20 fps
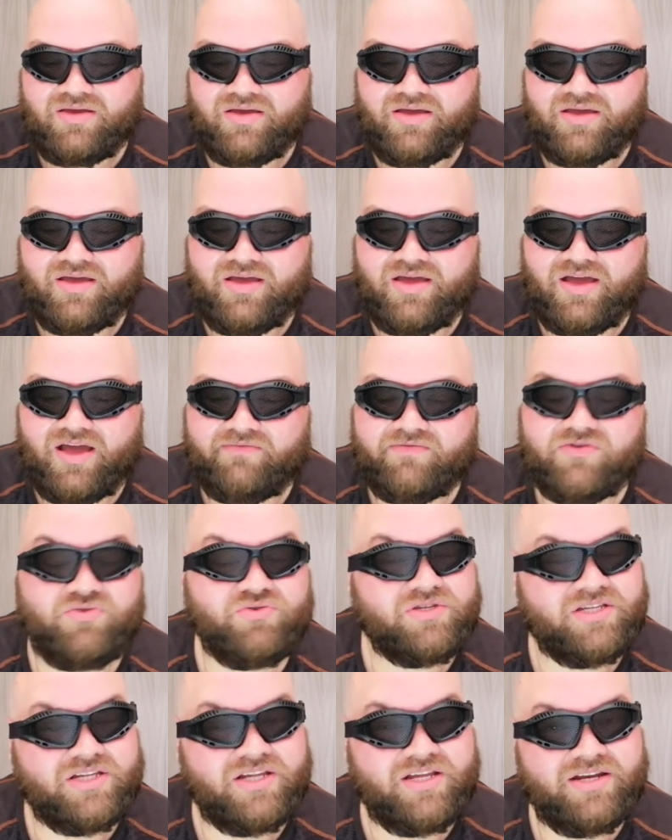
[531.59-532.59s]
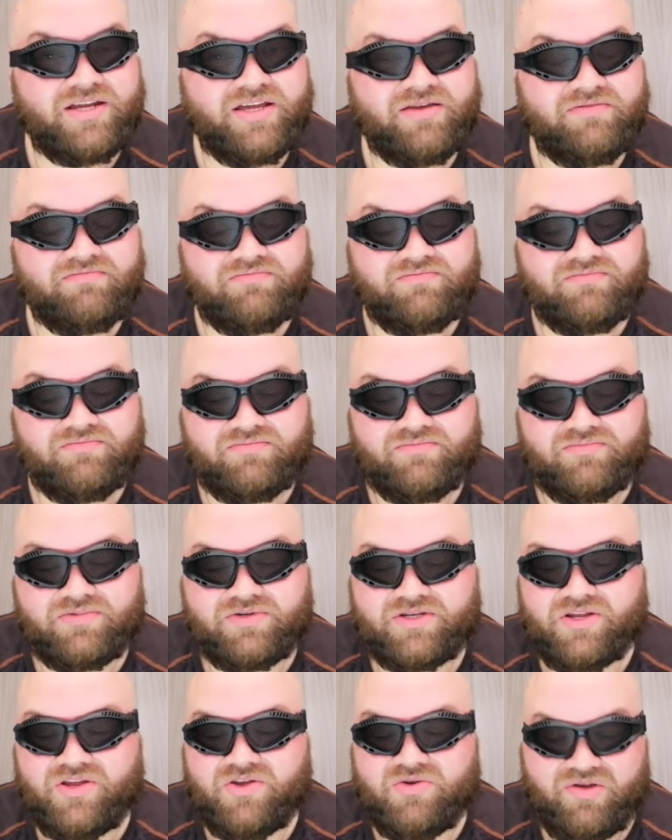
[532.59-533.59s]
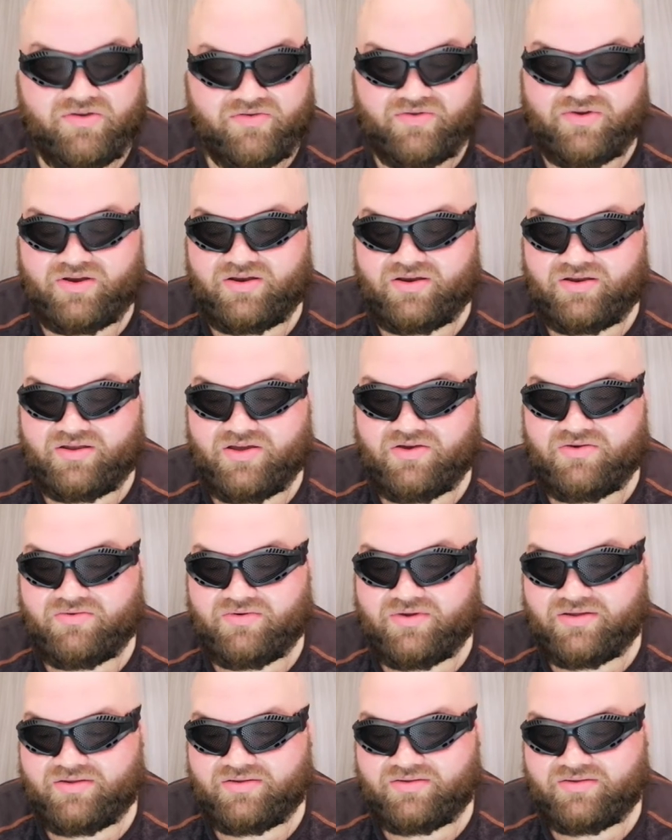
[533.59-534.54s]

Have you seen it? Do you